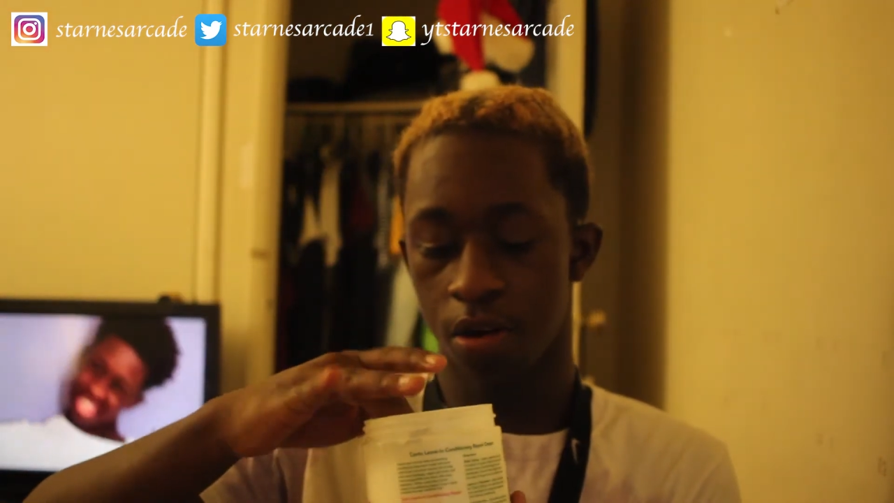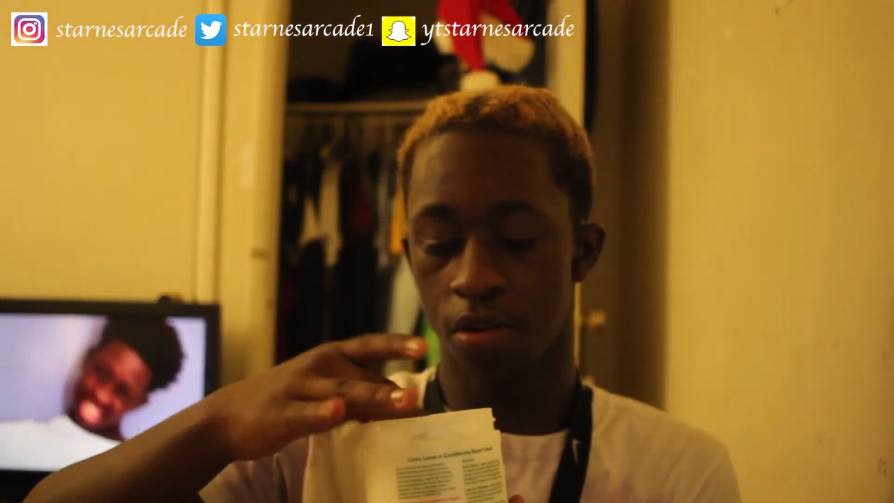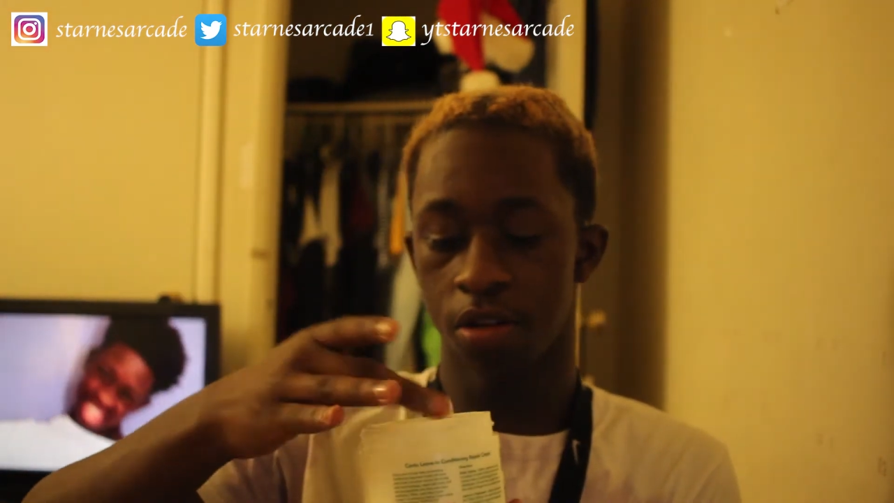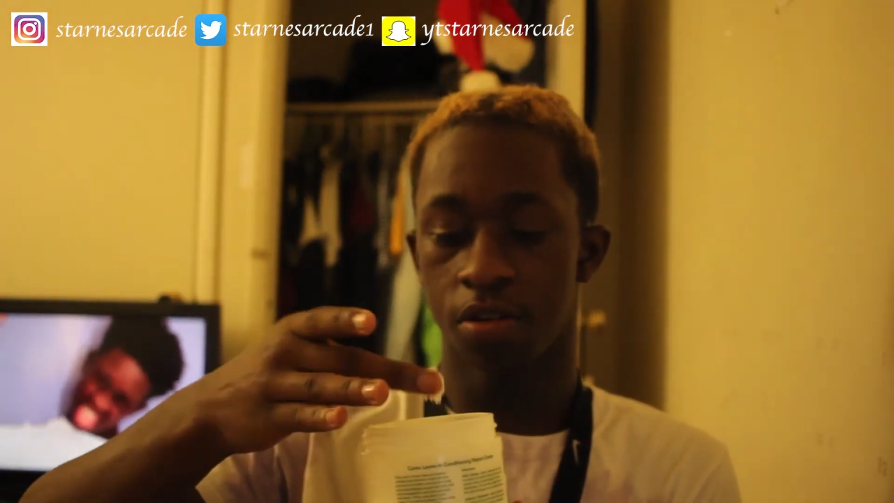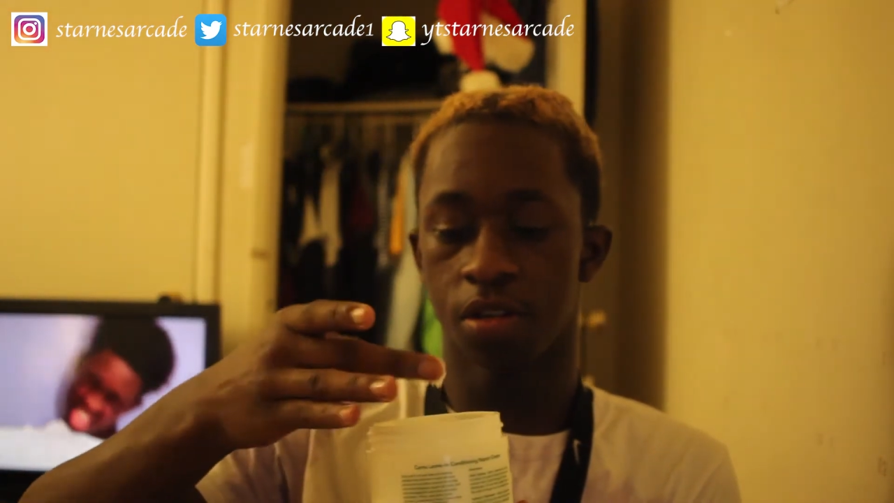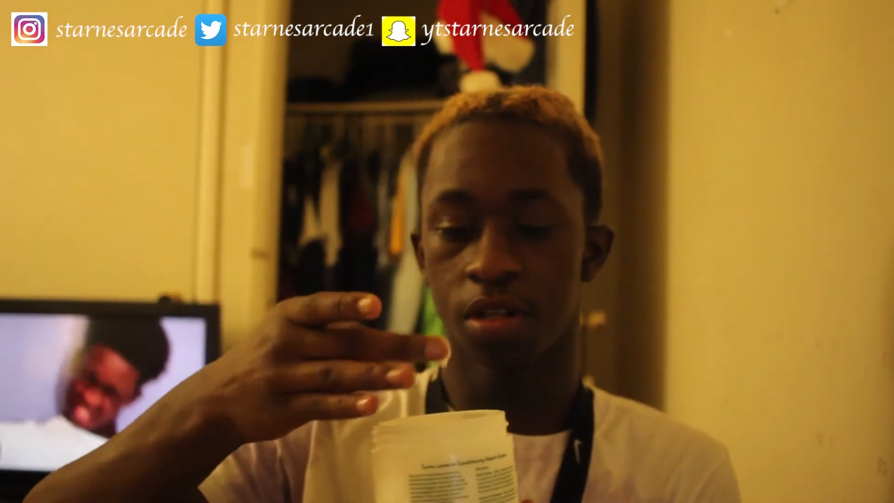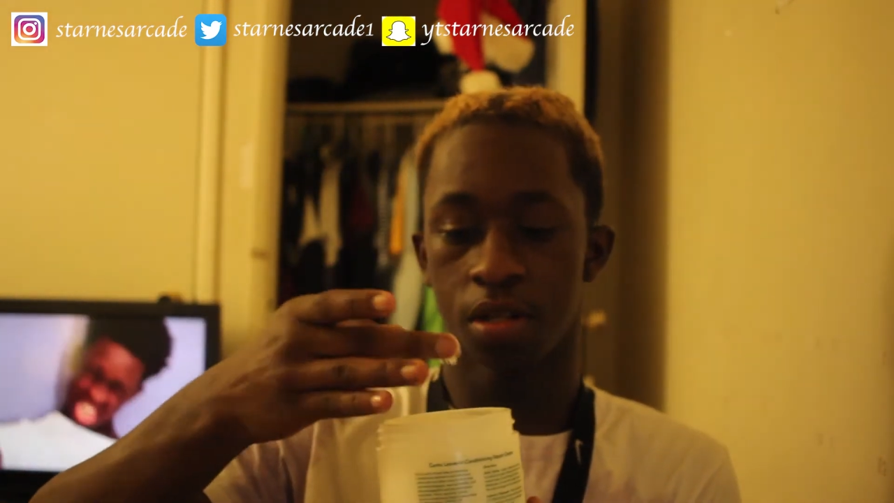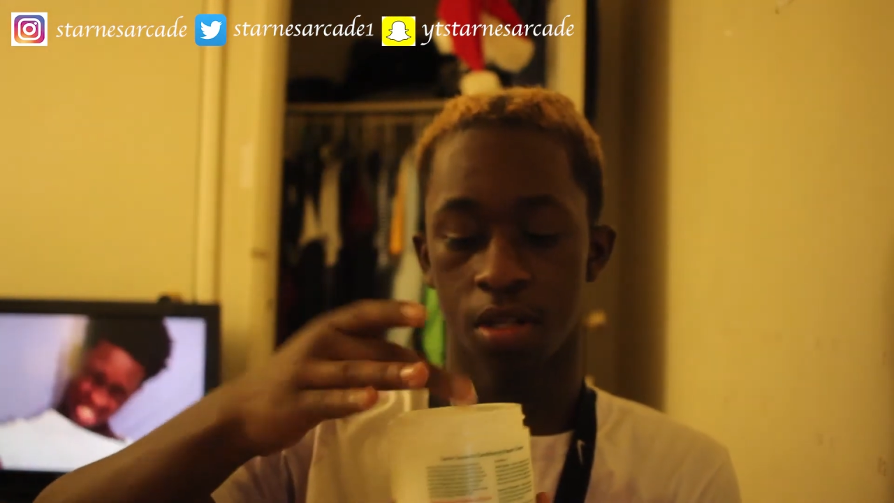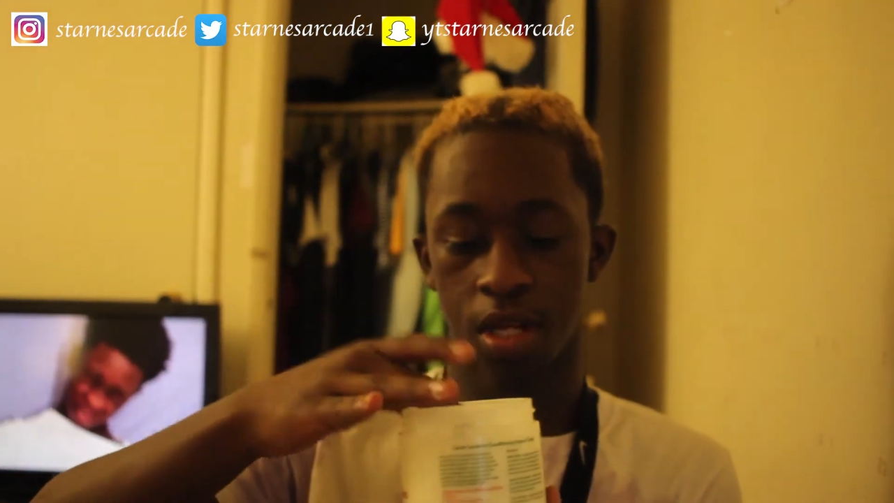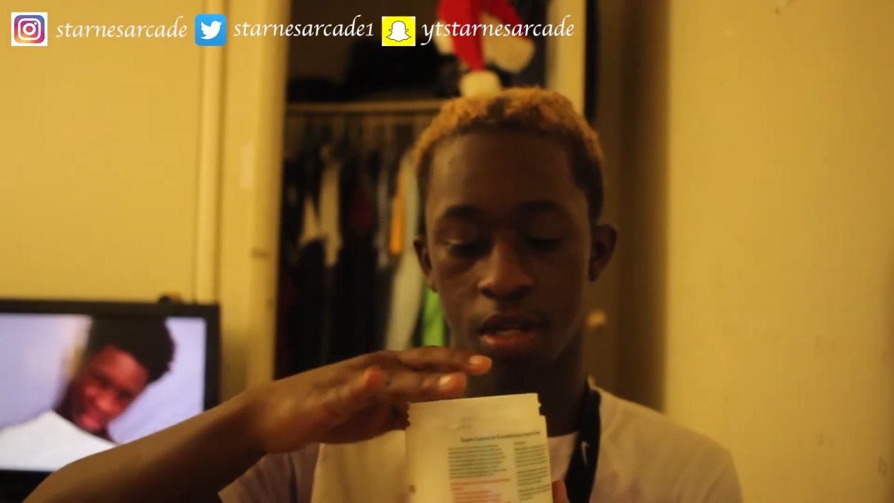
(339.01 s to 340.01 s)
you're only going
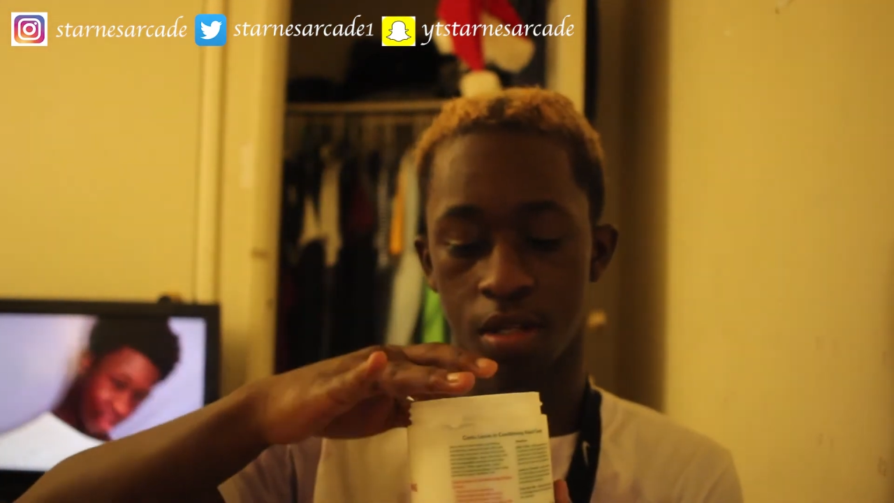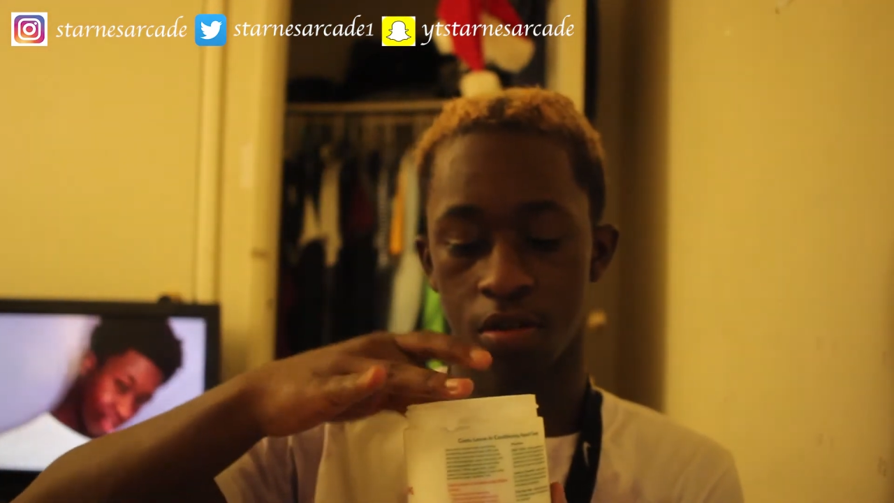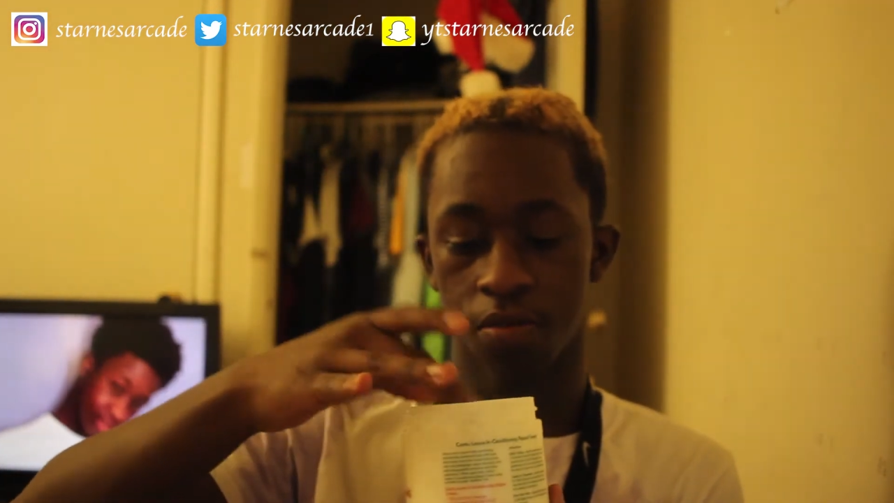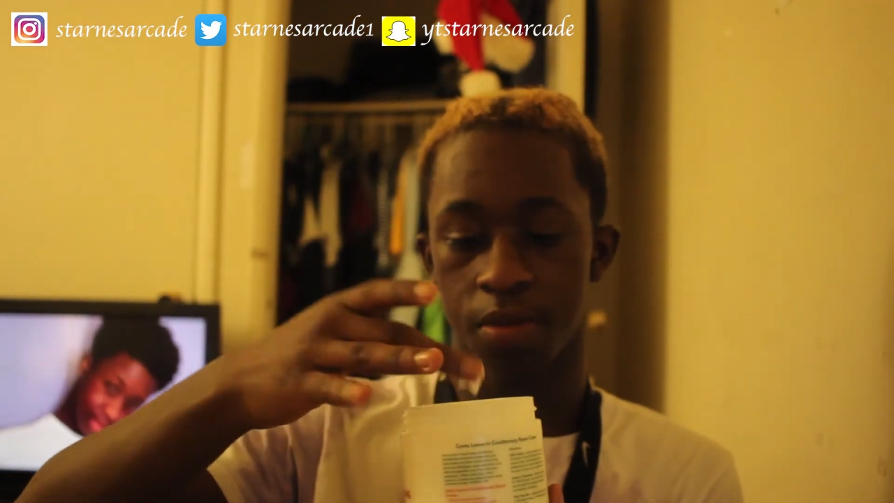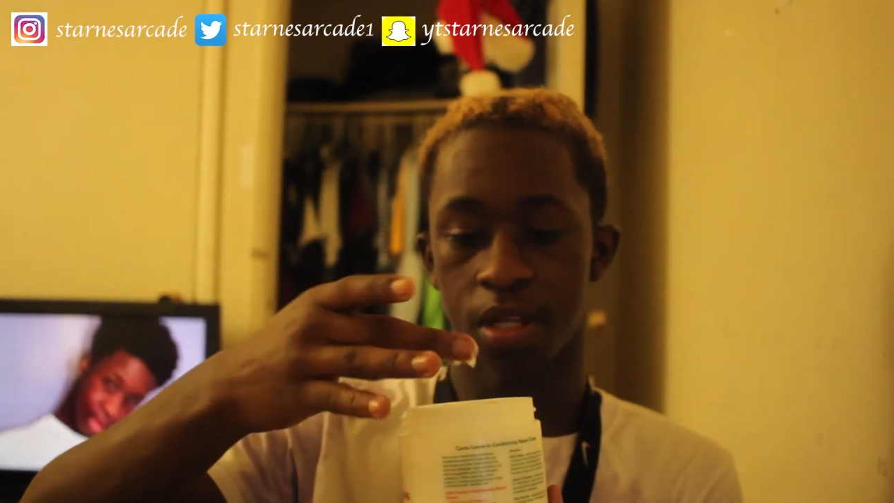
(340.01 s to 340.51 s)
to take a little.